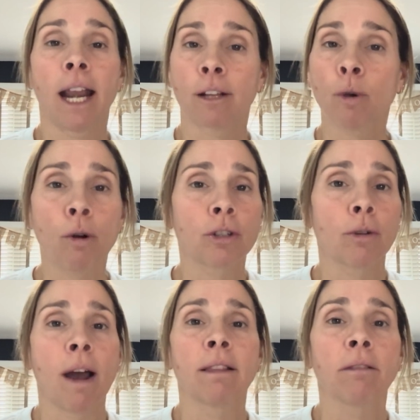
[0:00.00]
I told
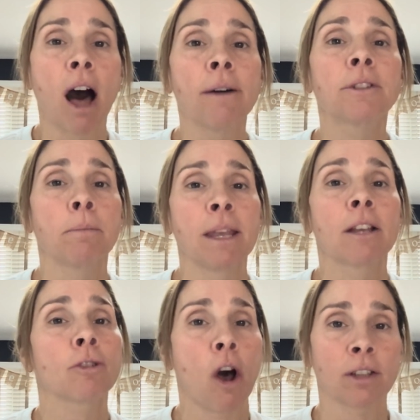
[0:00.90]
you I love to be
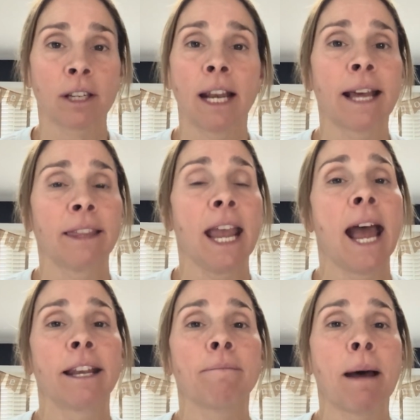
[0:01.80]
exhausted at the
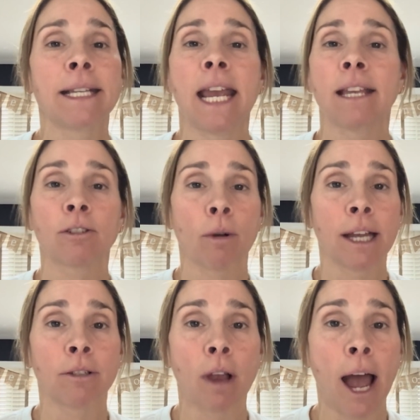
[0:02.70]
end of my days, so
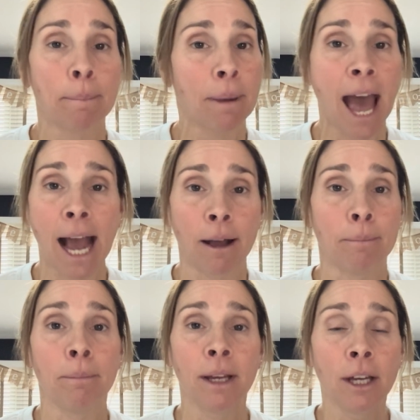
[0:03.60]
I pack
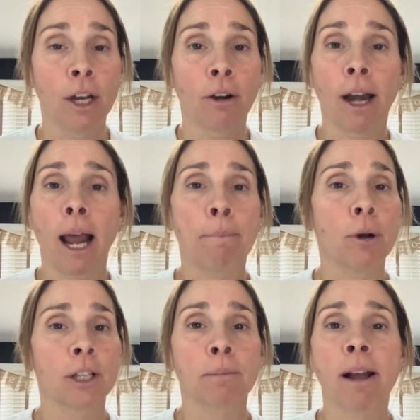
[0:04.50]
them, right? I
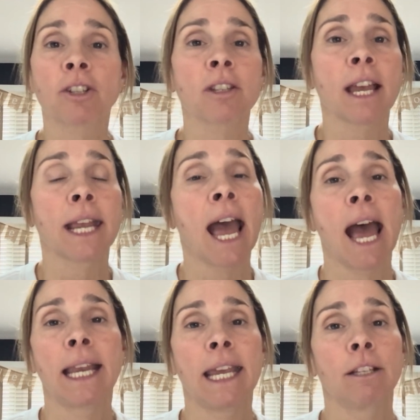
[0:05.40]
put as much as I
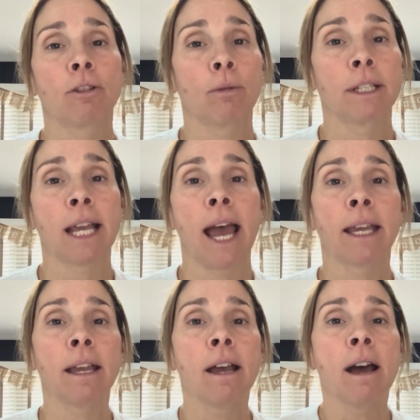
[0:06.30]
can into a day.
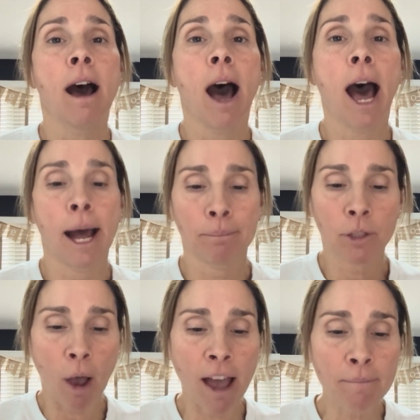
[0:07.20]

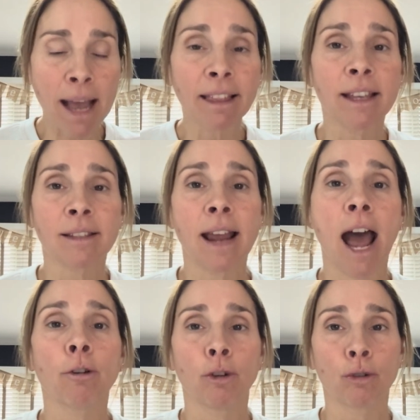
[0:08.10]
So I have my list
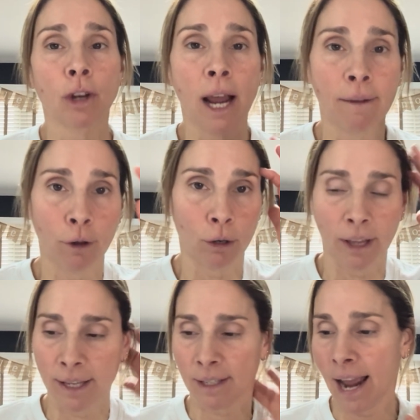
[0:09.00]
now. You should have your
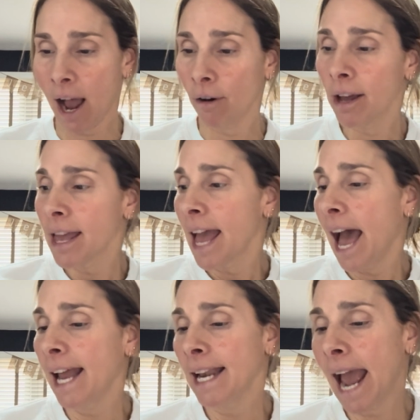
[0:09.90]
list now.
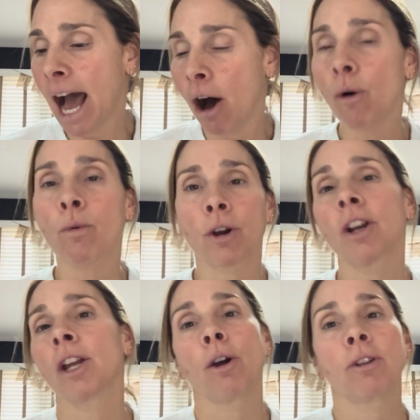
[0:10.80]
And now we're
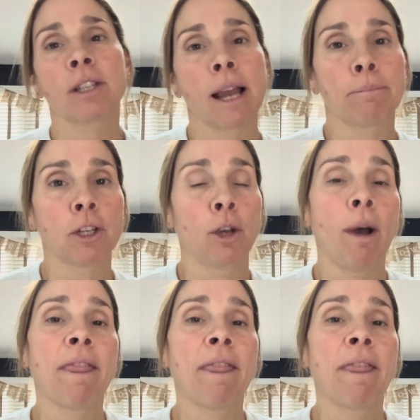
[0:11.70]
going to go to step 2.